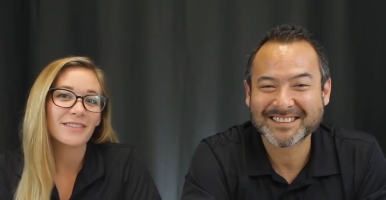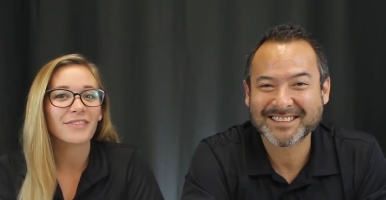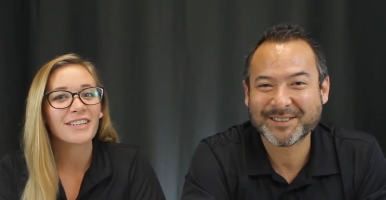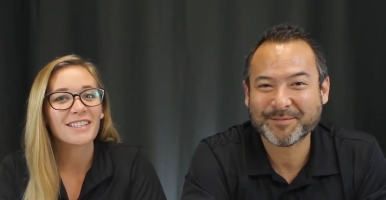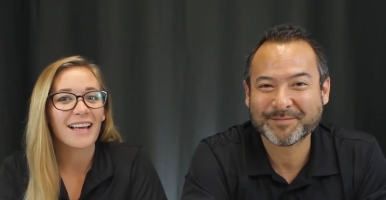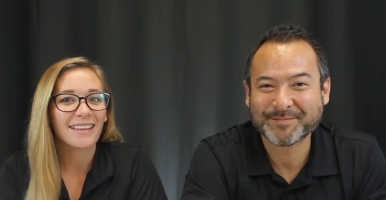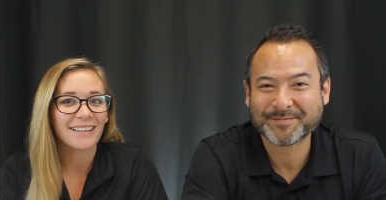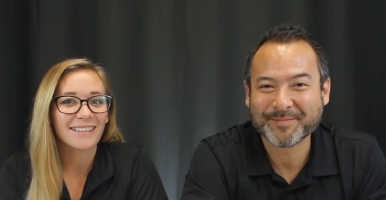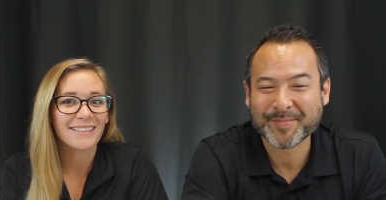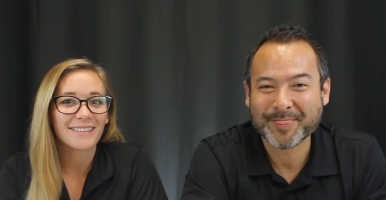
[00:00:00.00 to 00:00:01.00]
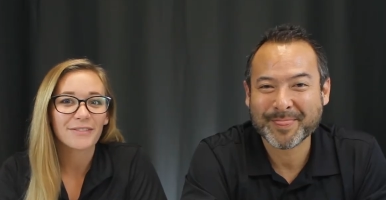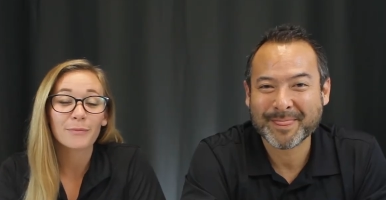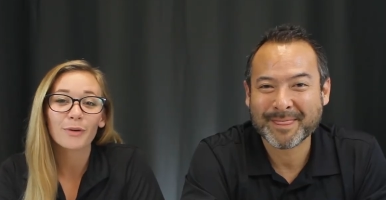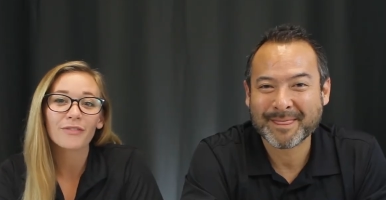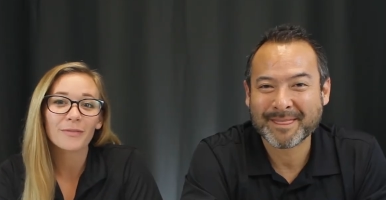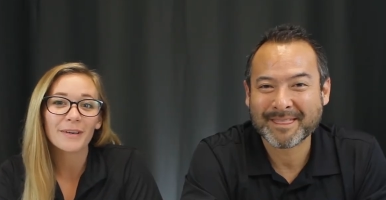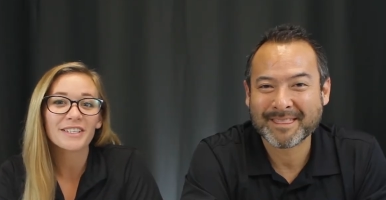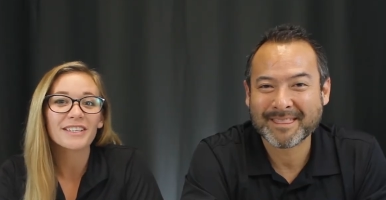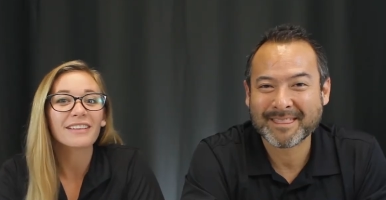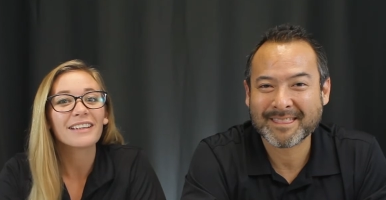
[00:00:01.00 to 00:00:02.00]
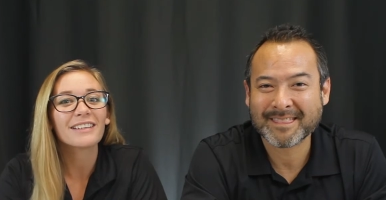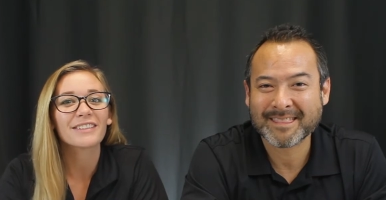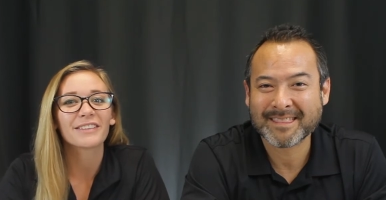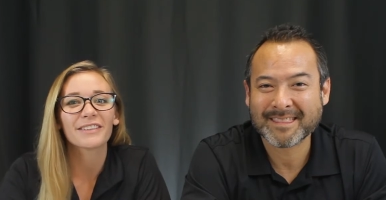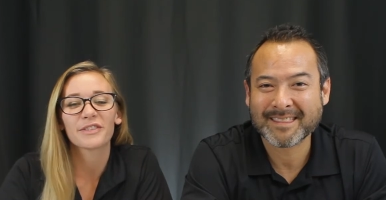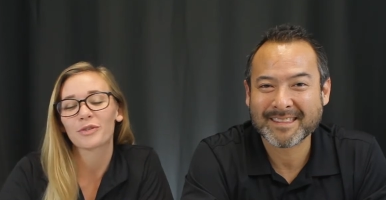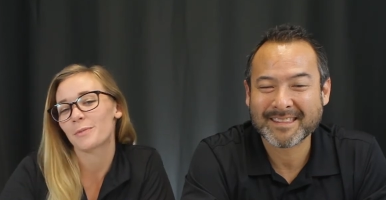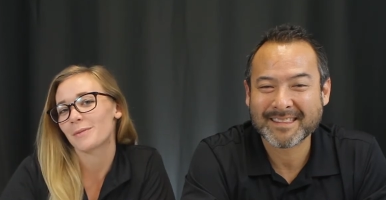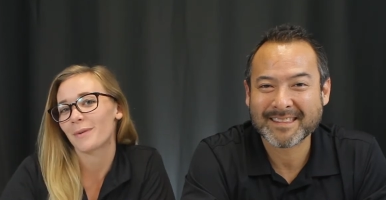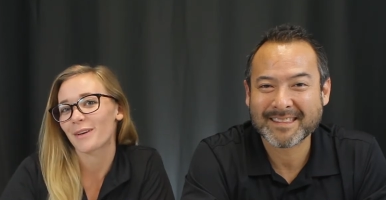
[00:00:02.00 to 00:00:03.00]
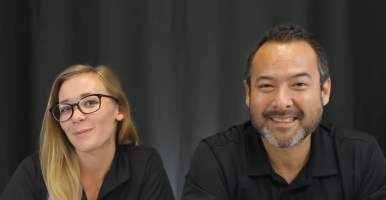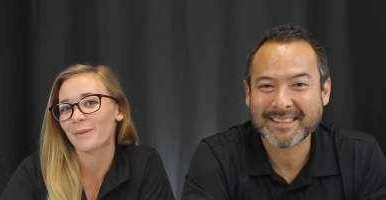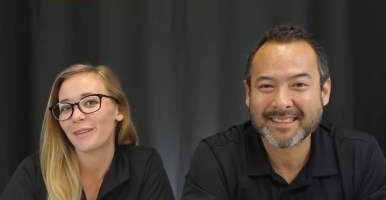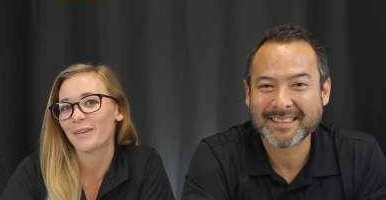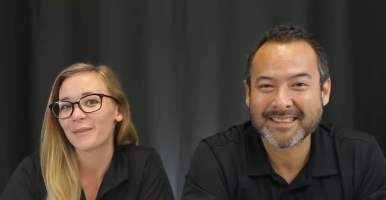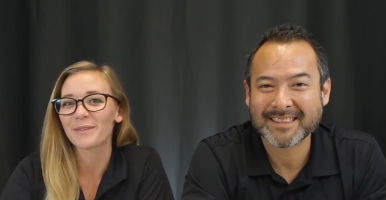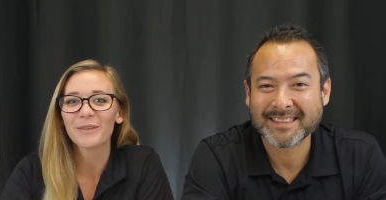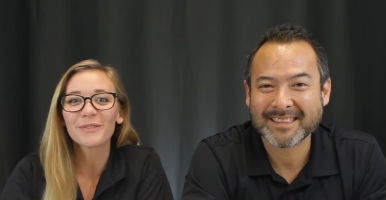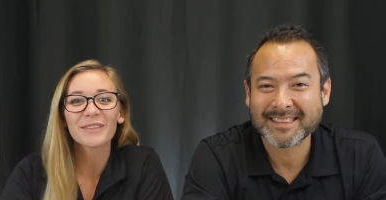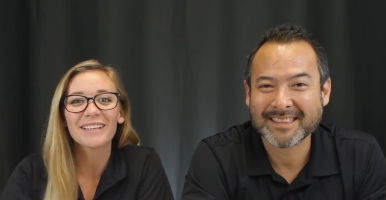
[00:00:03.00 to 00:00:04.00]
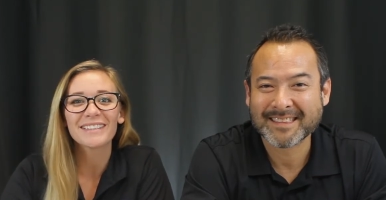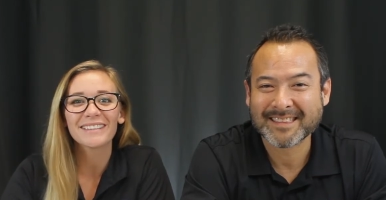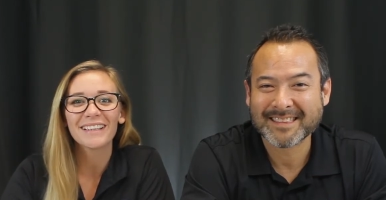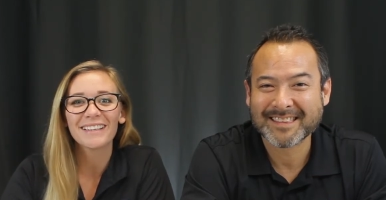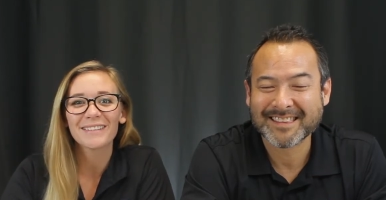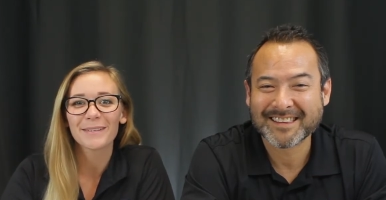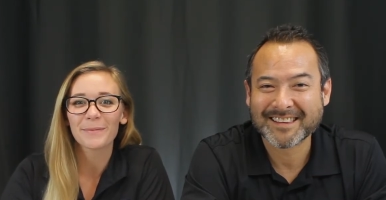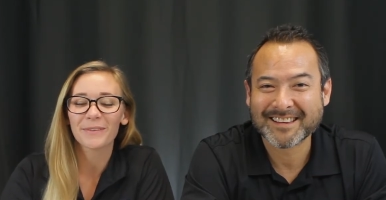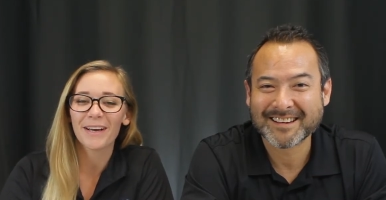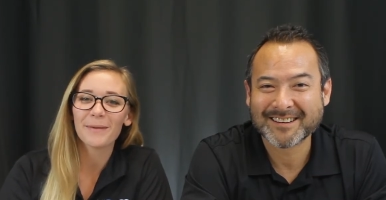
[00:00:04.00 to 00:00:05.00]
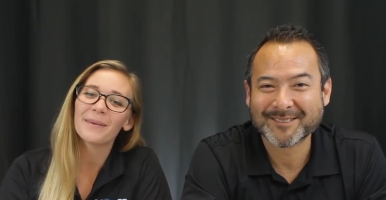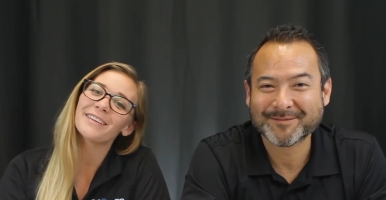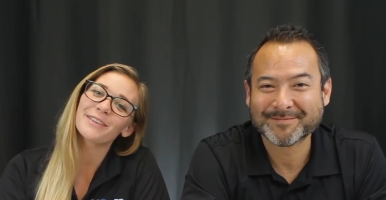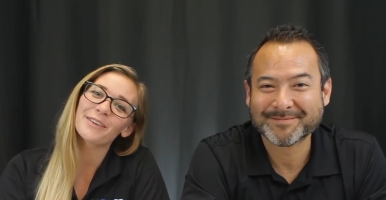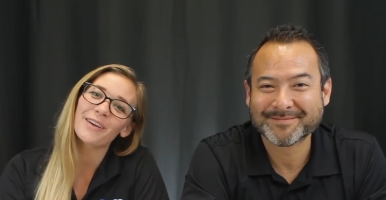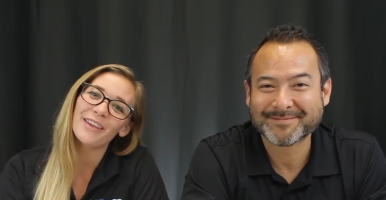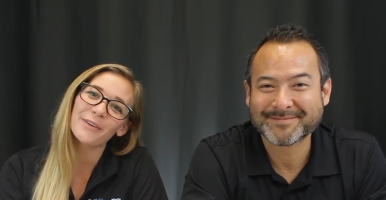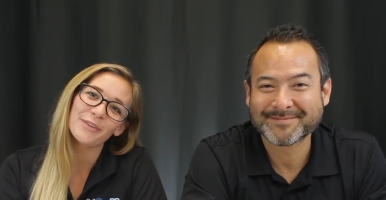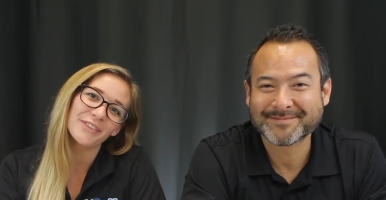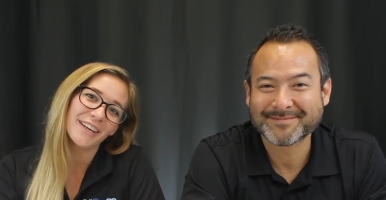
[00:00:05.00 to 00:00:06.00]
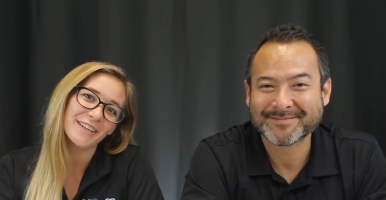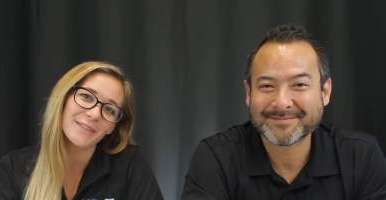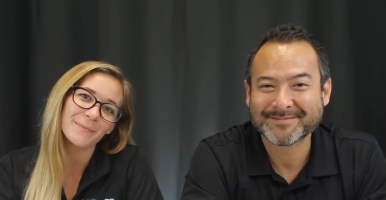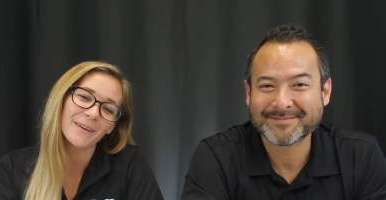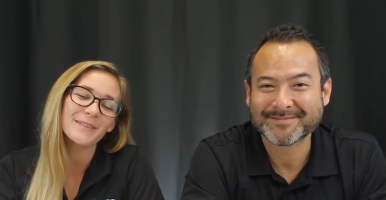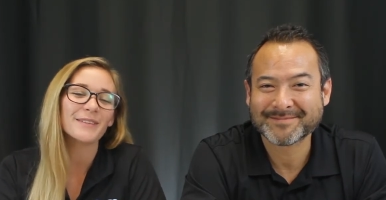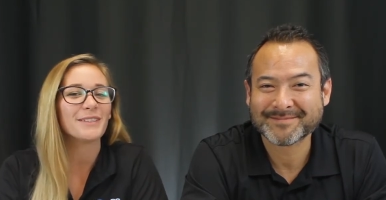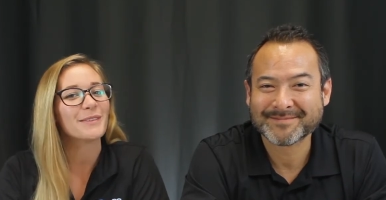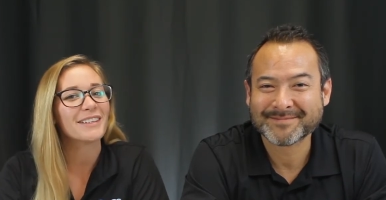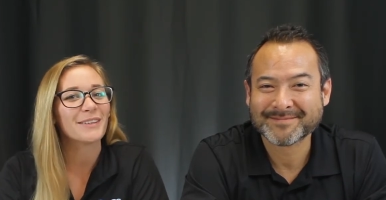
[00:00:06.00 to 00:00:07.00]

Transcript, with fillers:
Speaker 1: and functionalities. For more information, links are in the description box below. Don't forget to like and subscribe and turn on that notification bell so you get